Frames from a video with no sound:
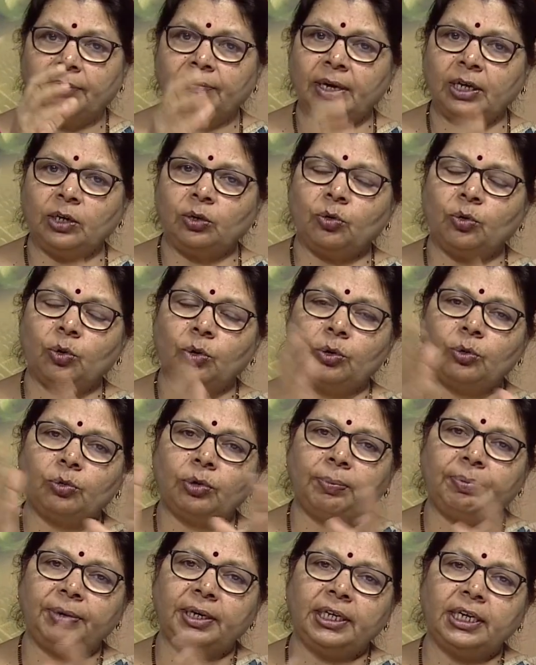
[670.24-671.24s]
When you go
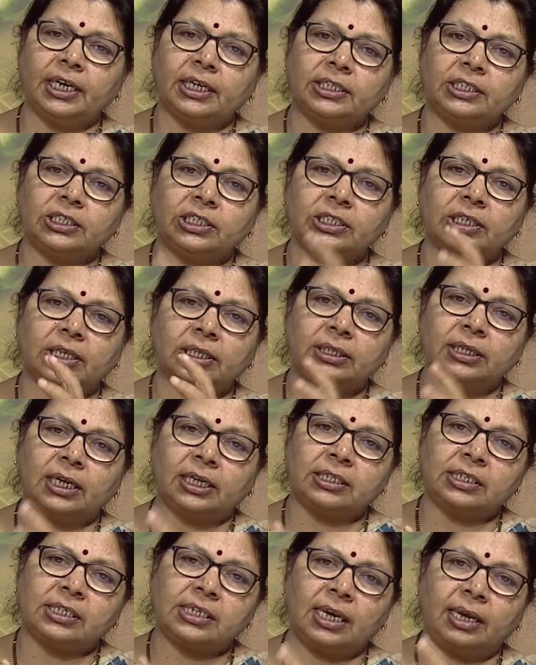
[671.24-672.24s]
to a pediatrician
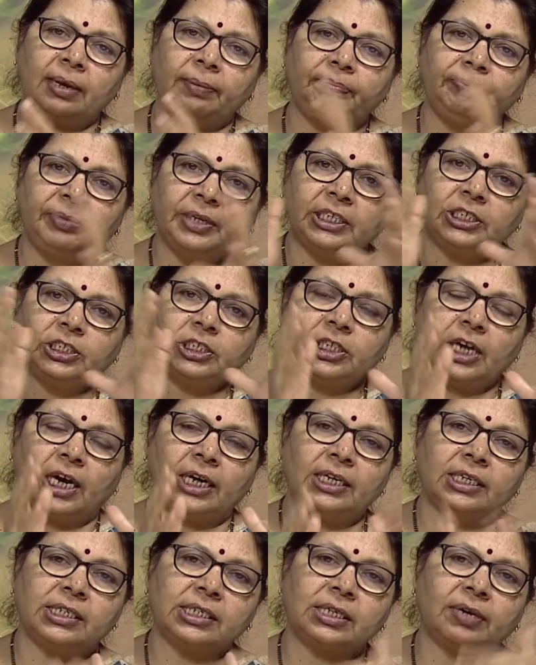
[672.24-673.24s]
that same
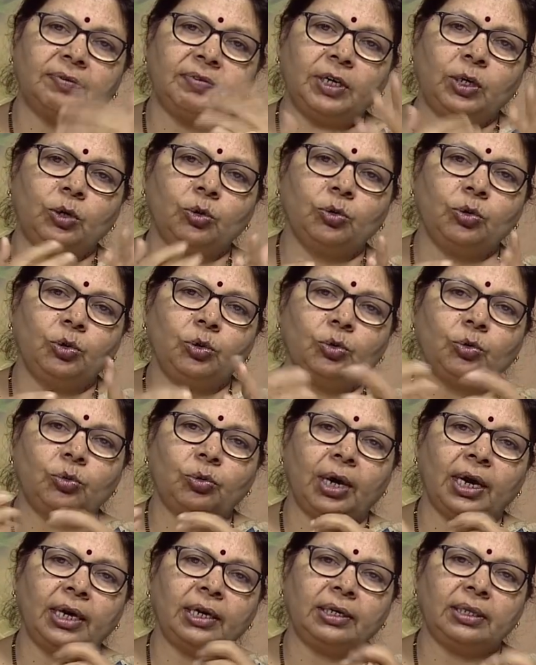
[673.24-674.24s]
child is given to
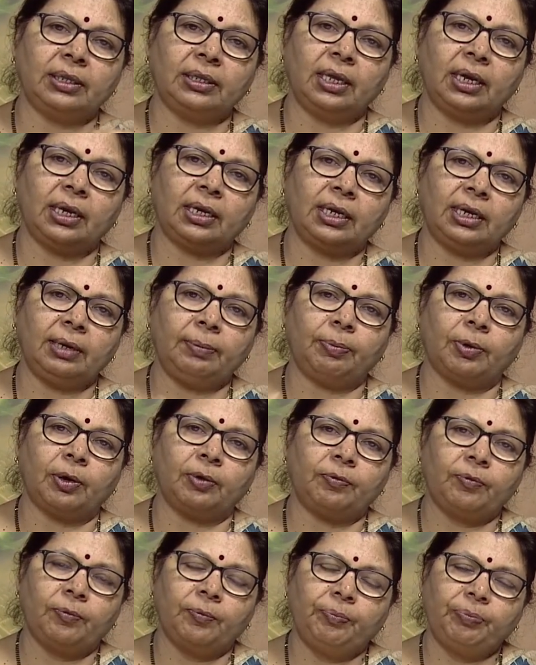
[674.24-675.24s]
you and they keep
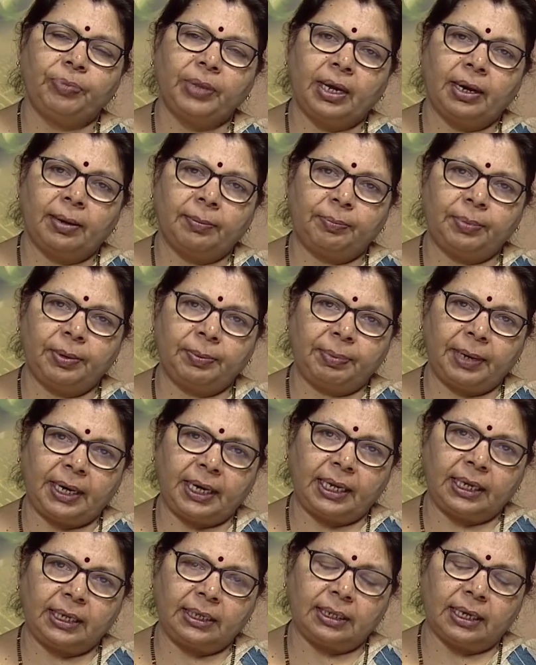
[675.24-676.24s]
on
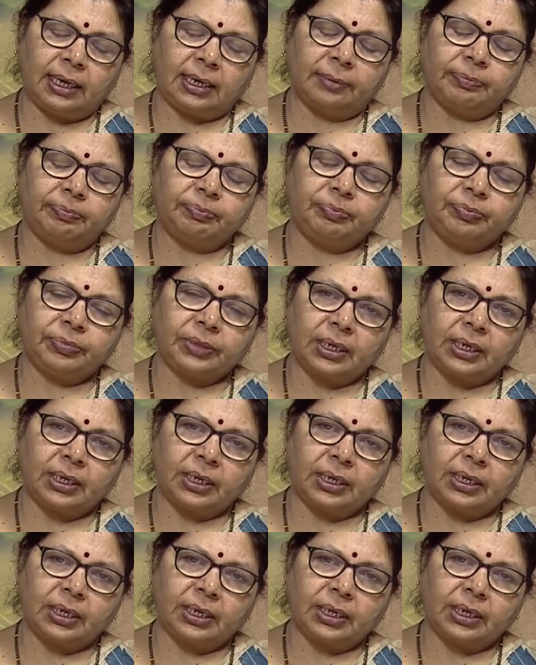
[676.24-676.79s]
preparing the